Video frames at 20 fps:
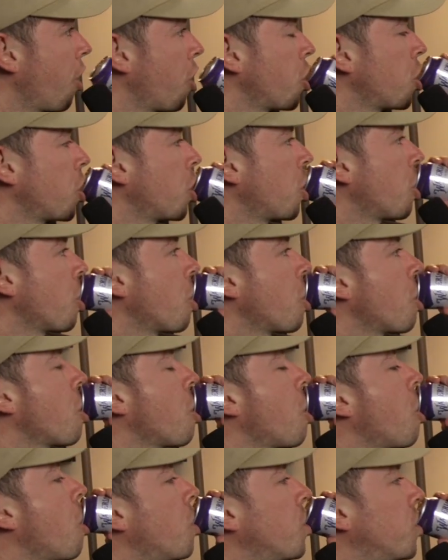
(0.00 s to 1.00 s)
then the tides get
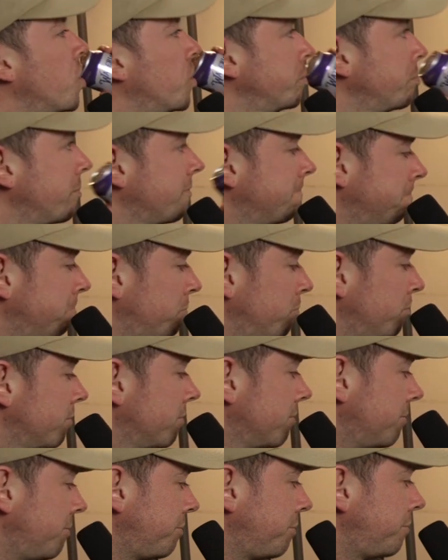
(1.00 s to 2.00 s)
all out of whack,
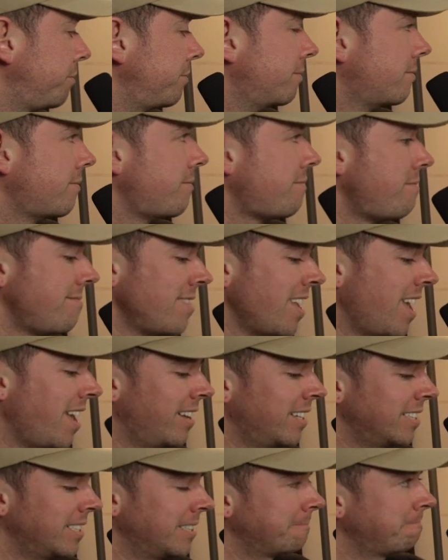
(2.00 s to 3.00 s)
and then you
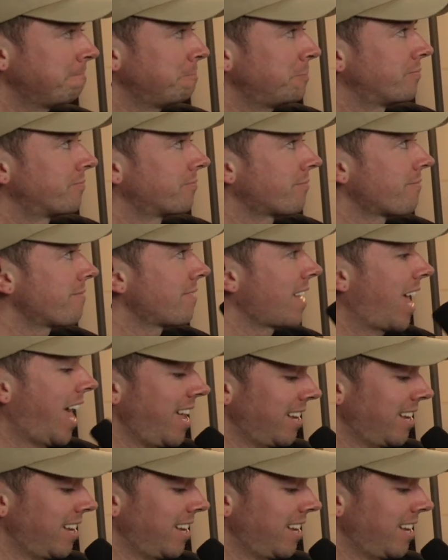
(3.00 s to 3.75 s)
kill the turtles again.